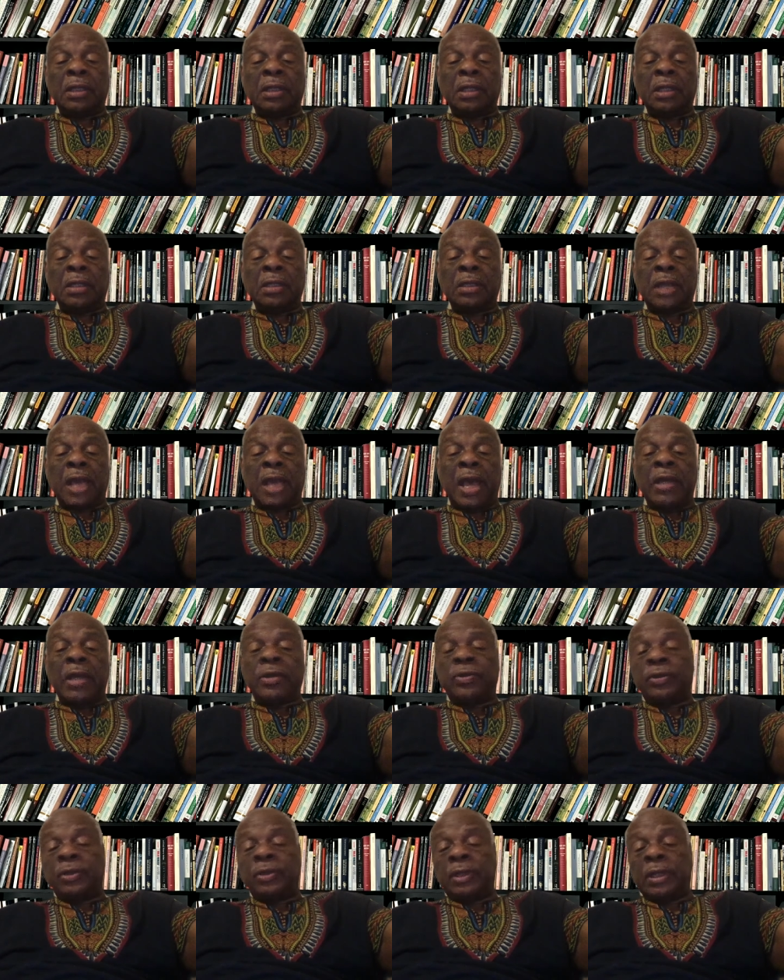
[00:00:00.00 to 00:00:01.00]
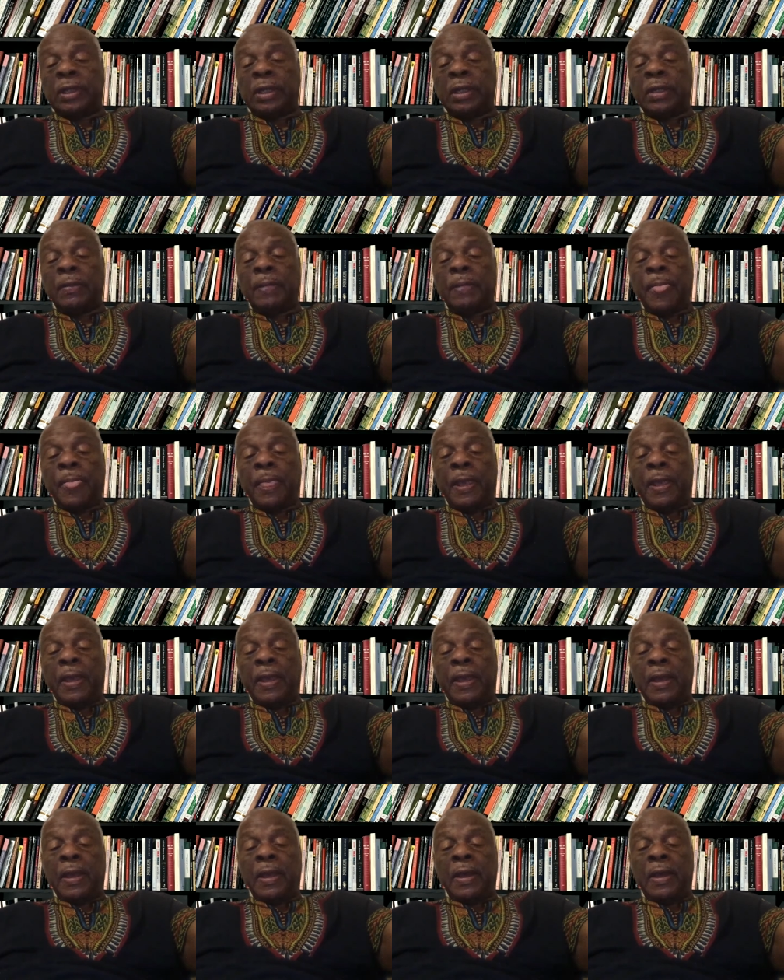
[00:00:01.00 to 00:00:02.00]
actually
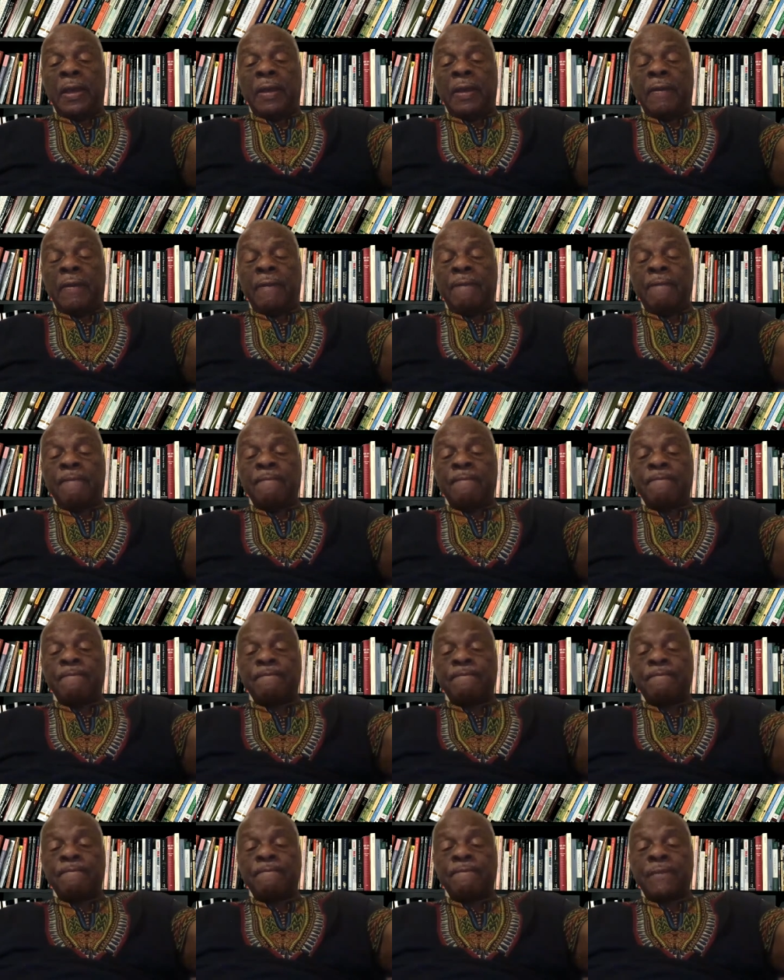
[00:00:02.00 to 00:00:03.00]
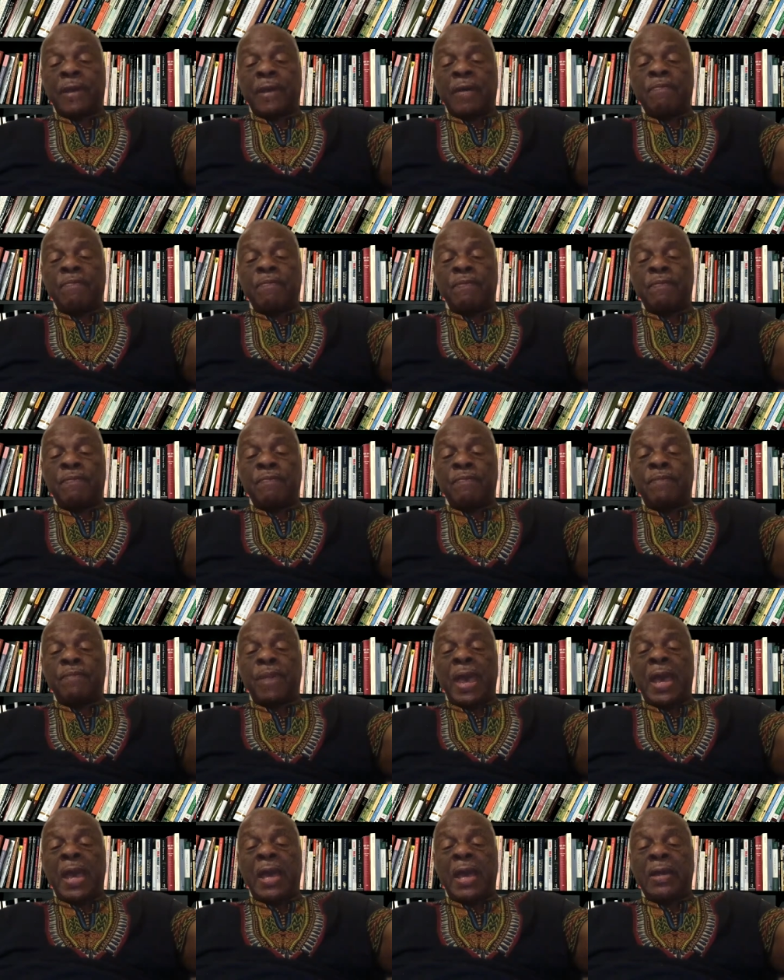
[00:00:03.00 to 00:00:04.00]
um, a
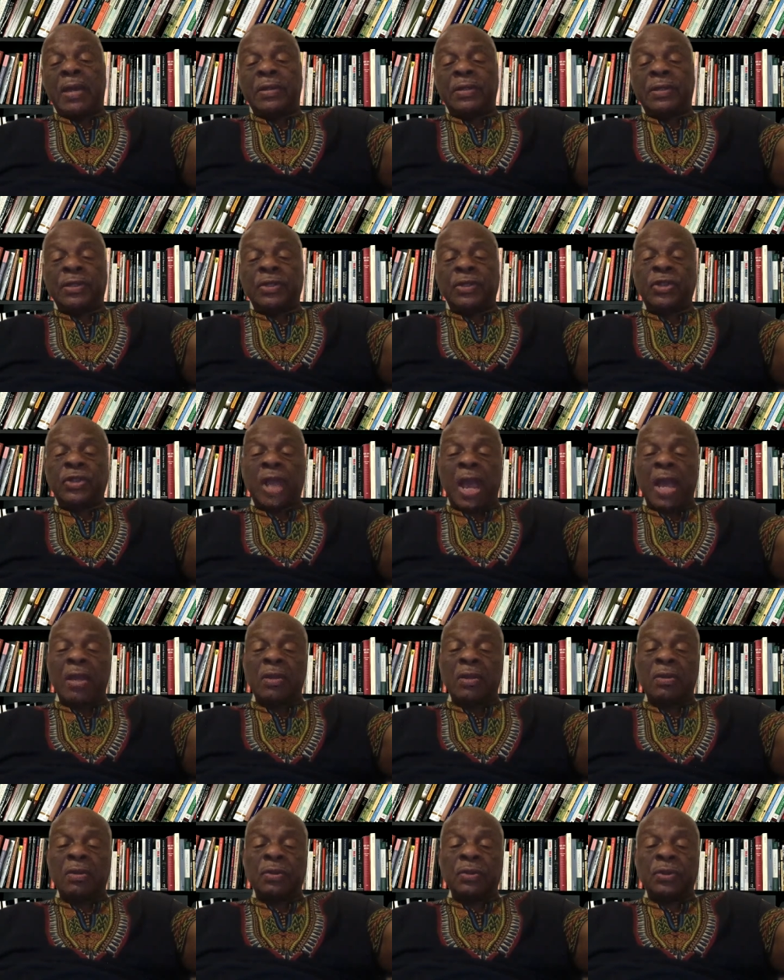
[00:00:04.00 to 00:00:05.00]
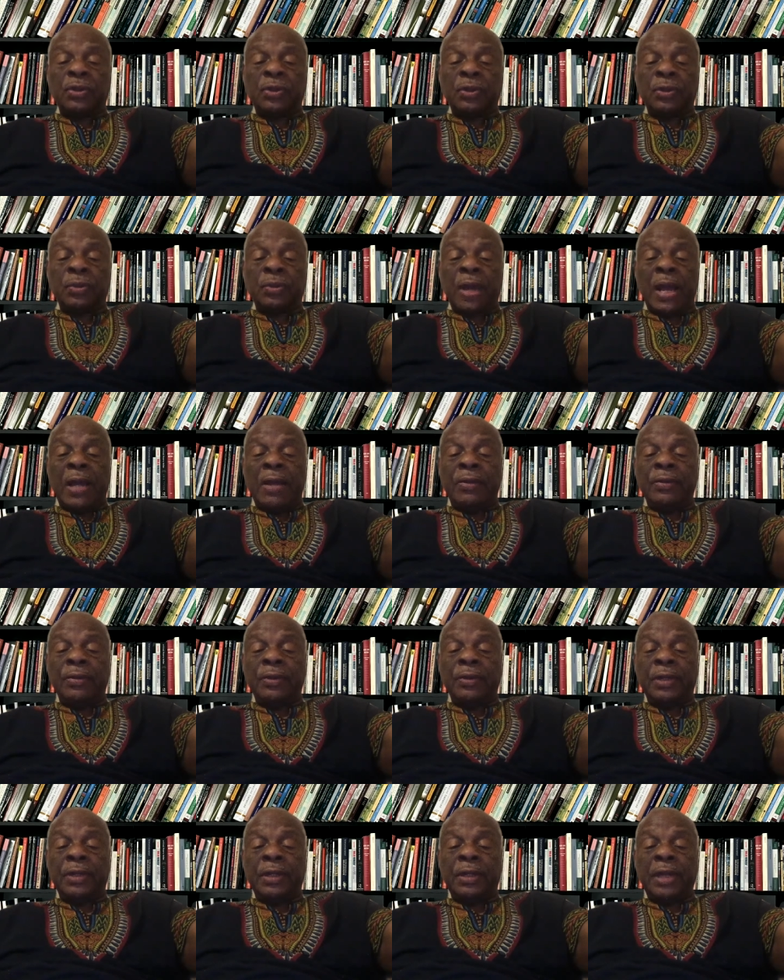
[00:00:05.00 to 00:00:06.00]
bad shackles around the
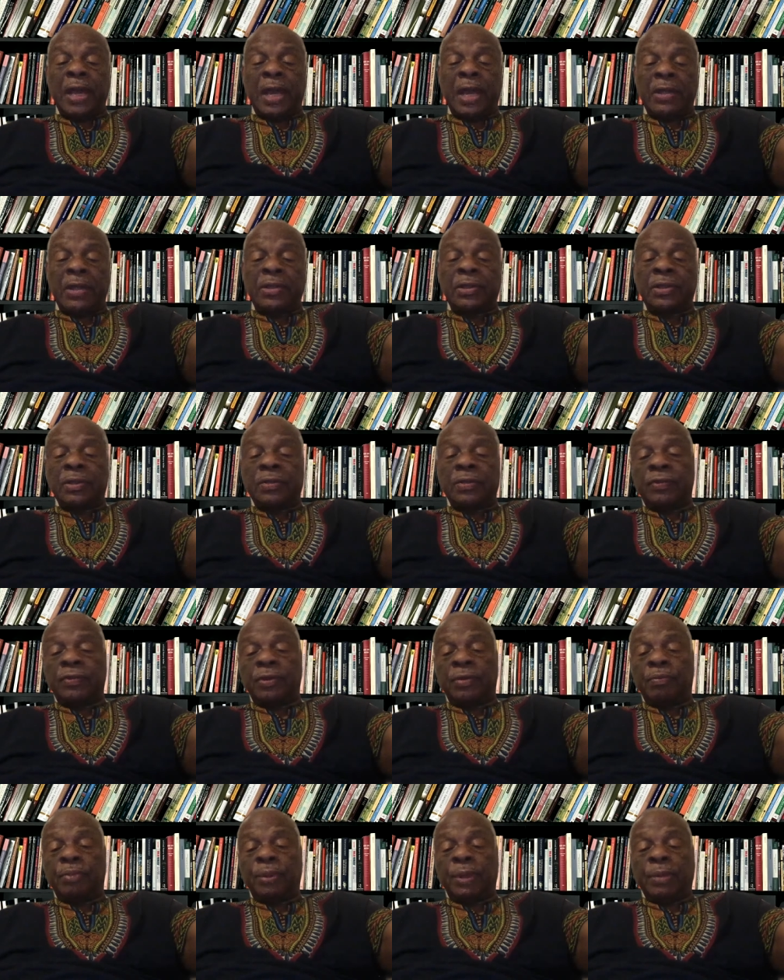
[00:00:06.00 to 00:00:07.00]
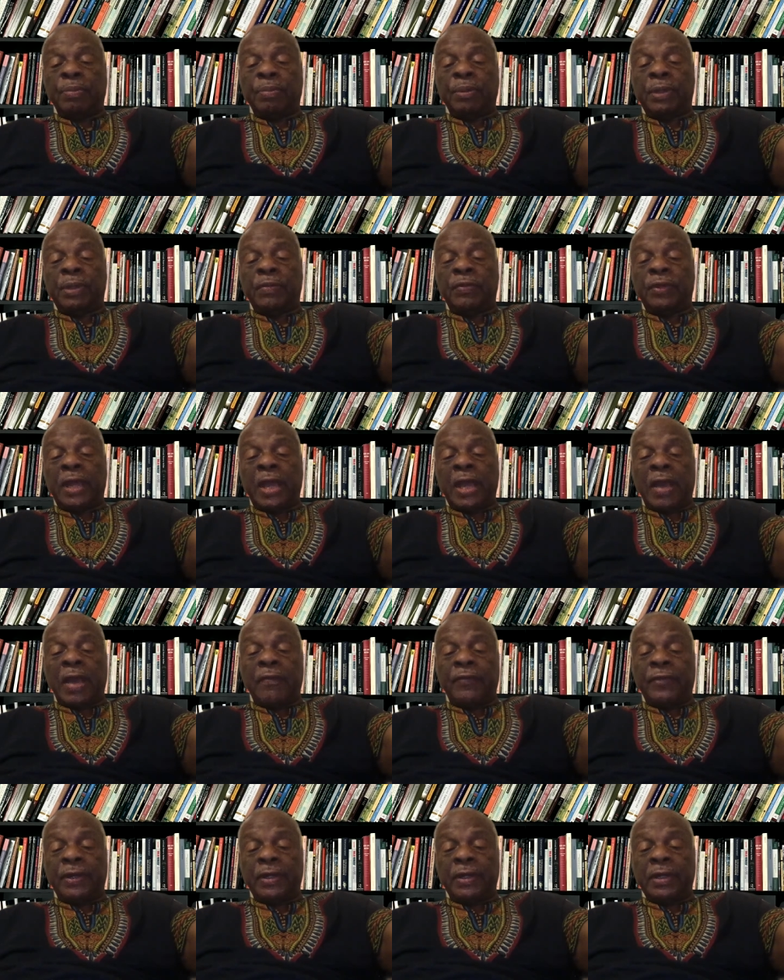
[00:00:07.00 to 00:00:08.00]
necks of the people of the
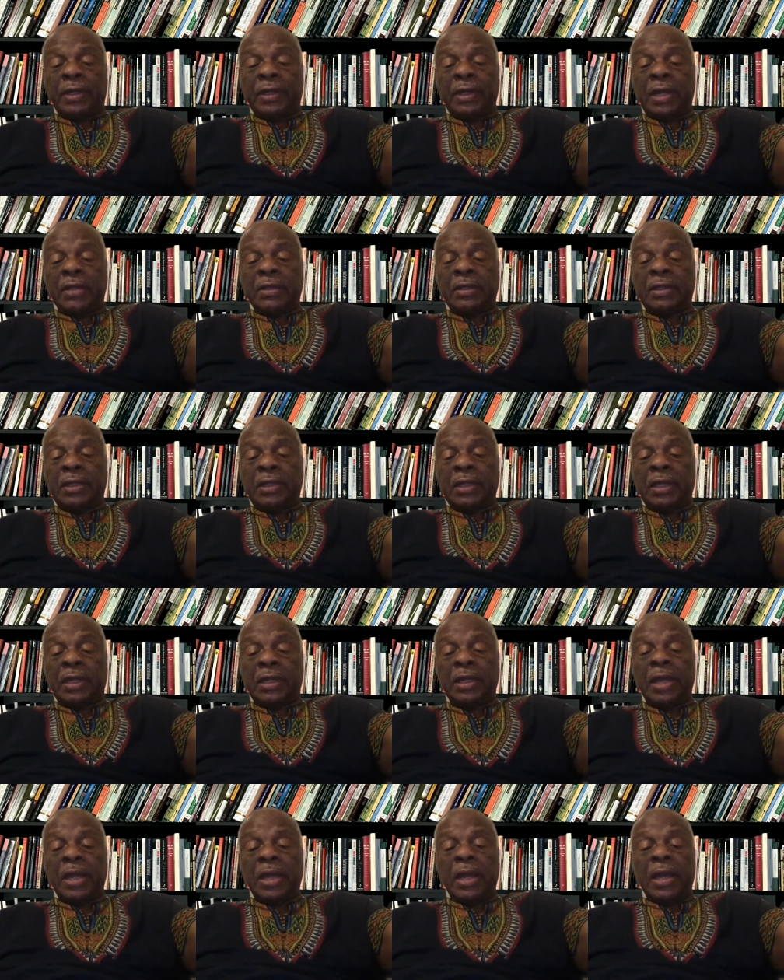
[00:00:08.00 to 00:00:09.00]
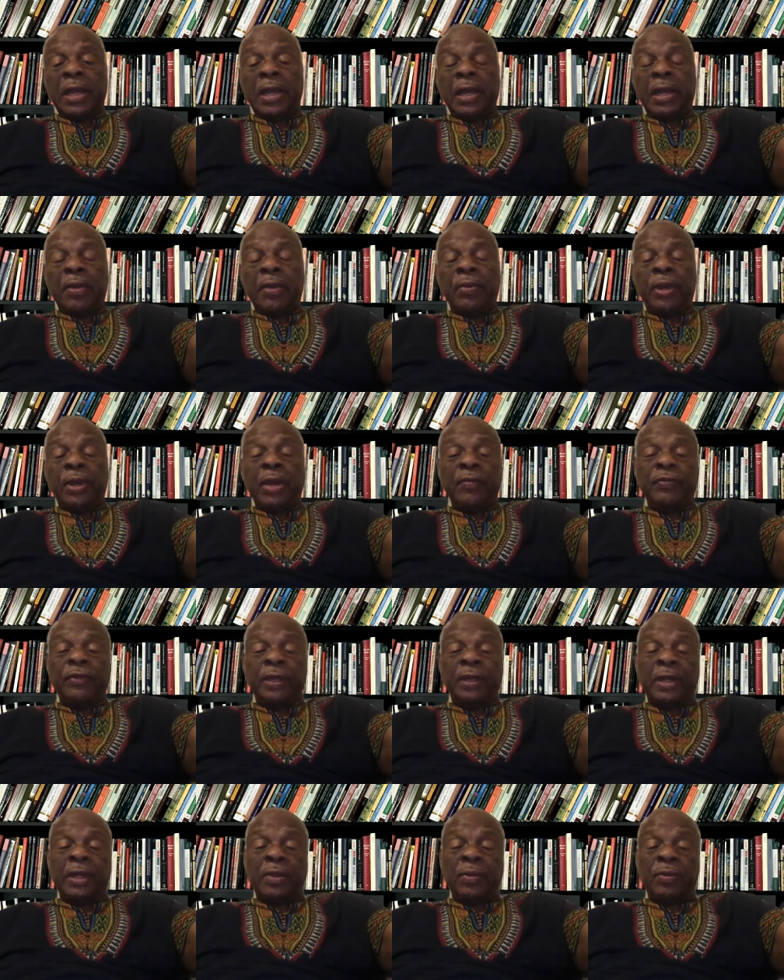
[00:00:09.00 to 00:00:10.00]
African continent, and we have to get
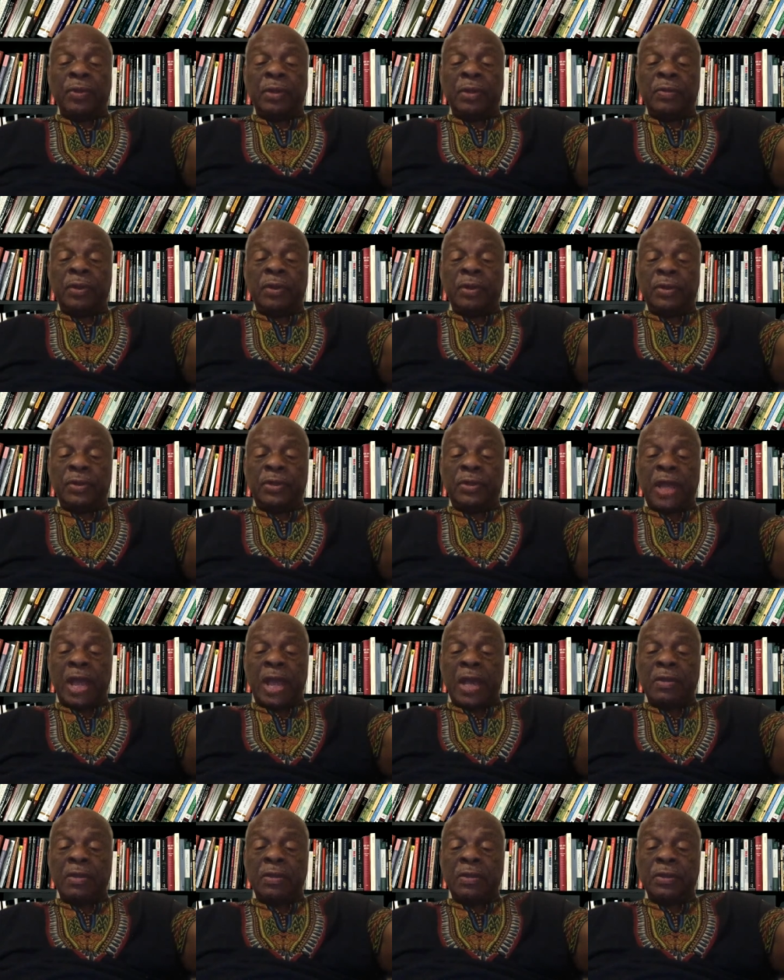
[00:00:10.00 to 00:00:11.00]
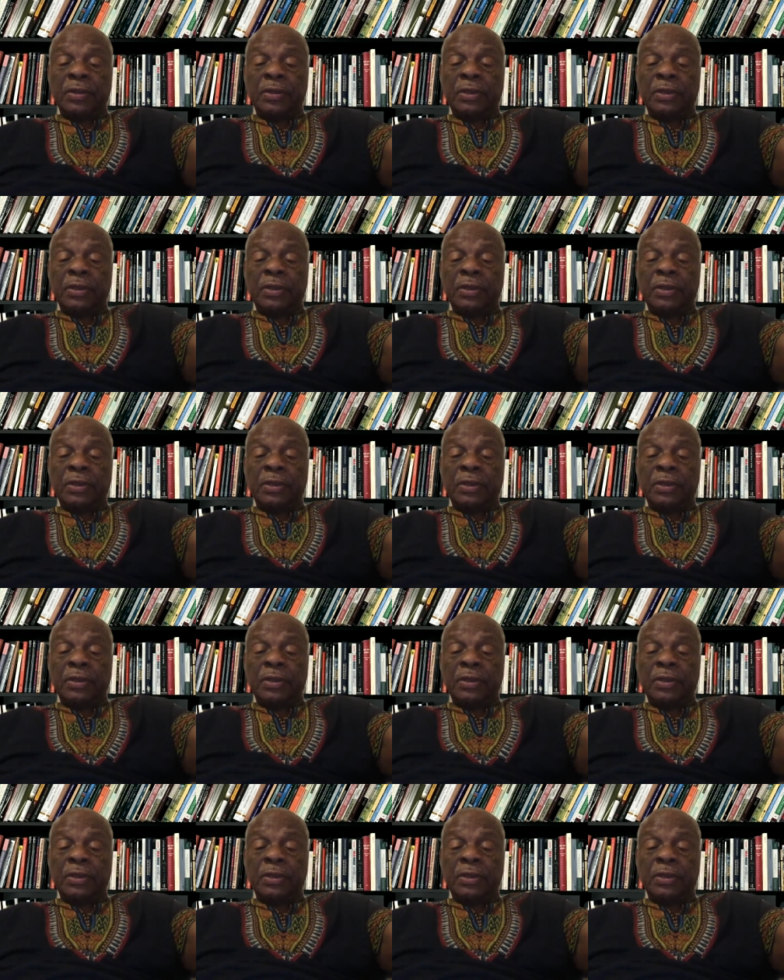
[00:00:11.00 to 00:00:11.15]
rid of those shackles.